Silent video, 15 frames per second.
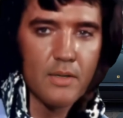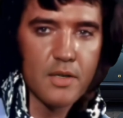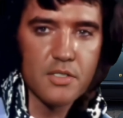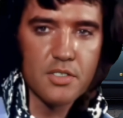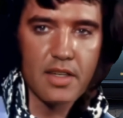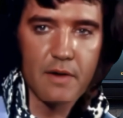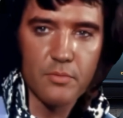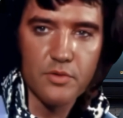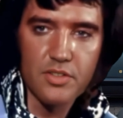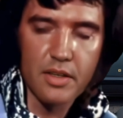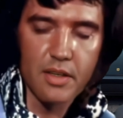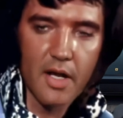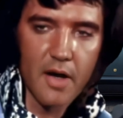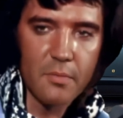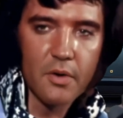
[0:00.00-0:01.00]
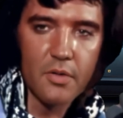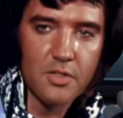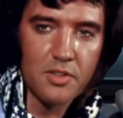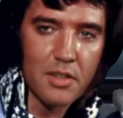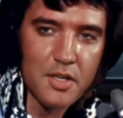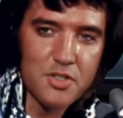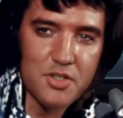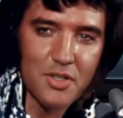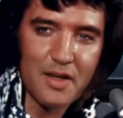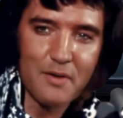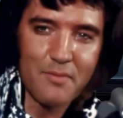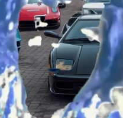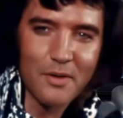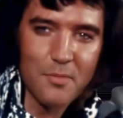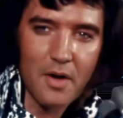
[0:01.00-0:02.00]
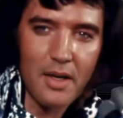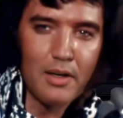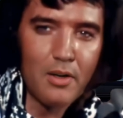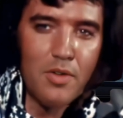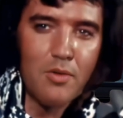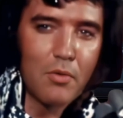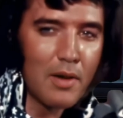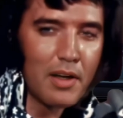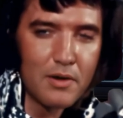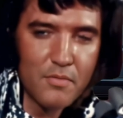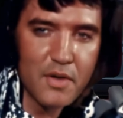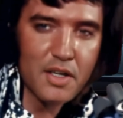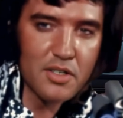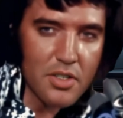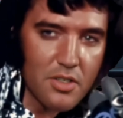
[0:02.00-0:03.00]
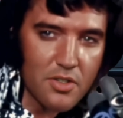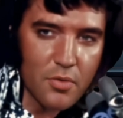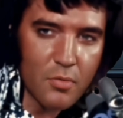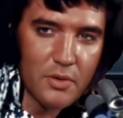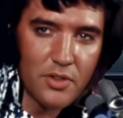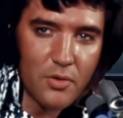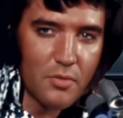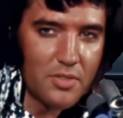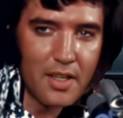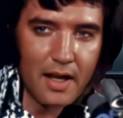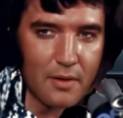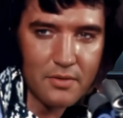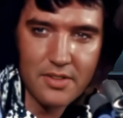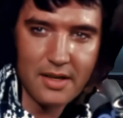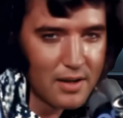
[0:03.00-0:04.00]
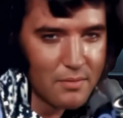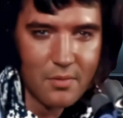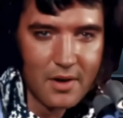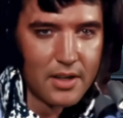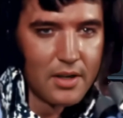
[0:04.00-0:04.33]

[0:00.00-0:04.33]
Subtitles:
established the governor's initiative on regulatory innovation to reduce outdated